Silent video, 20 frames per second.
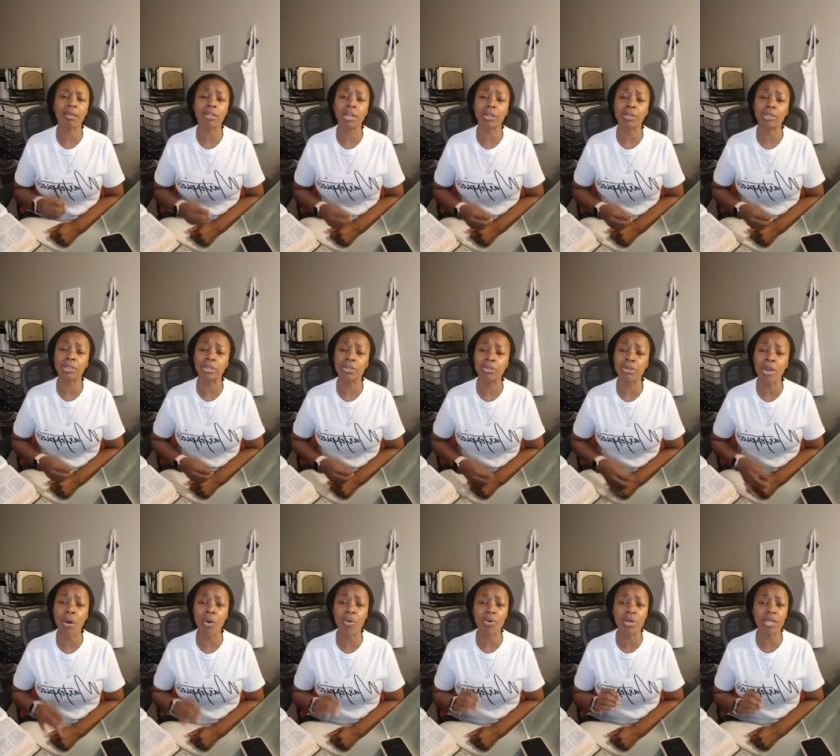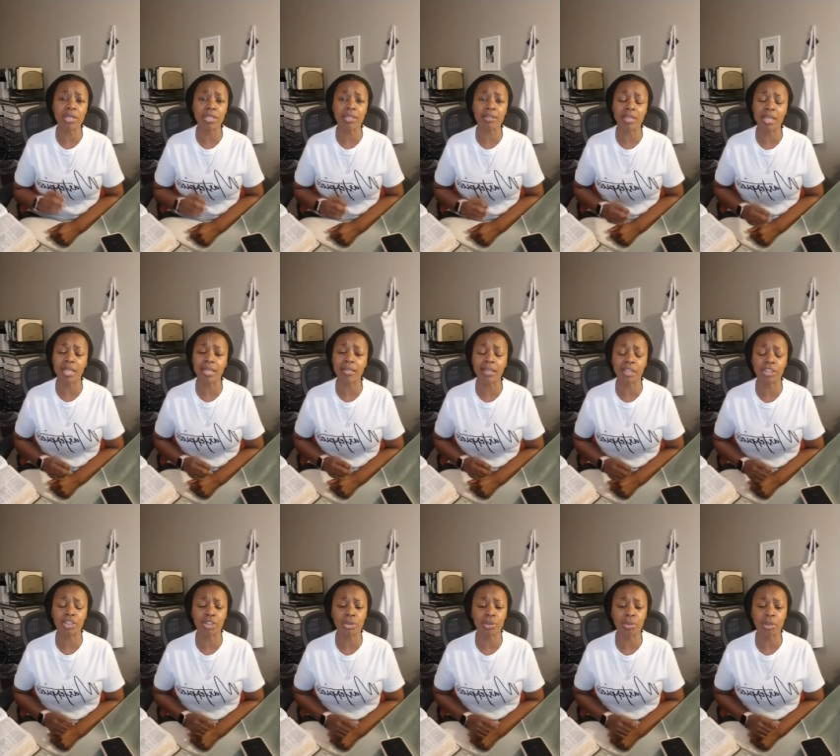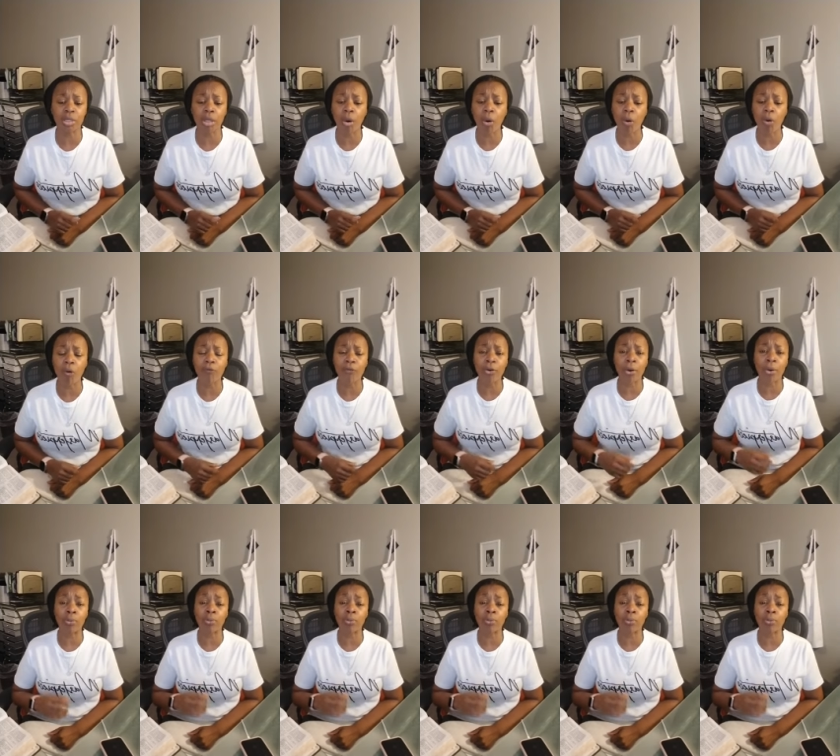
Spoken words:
there is no good thing that you withhold for.